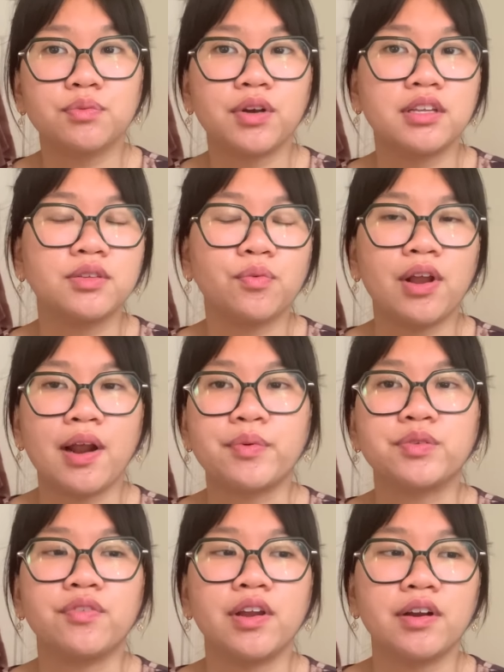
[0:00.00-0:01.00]
was when I
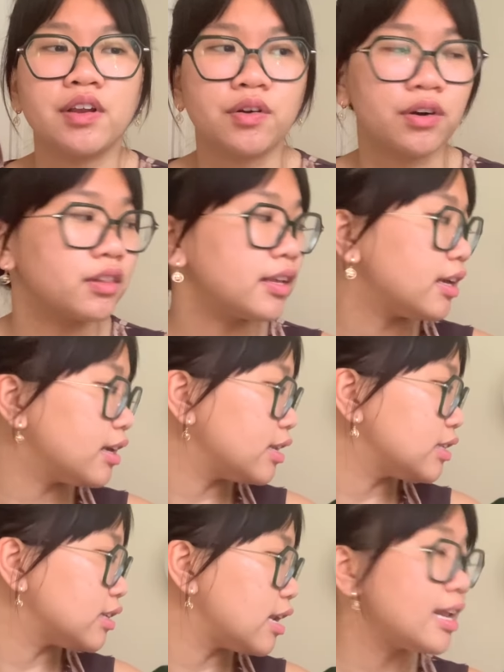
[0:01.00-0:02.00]
was very early
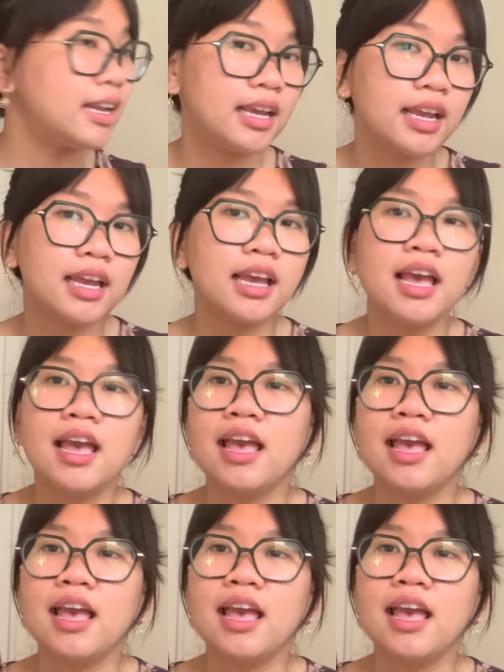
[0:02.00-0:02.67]
into knitting,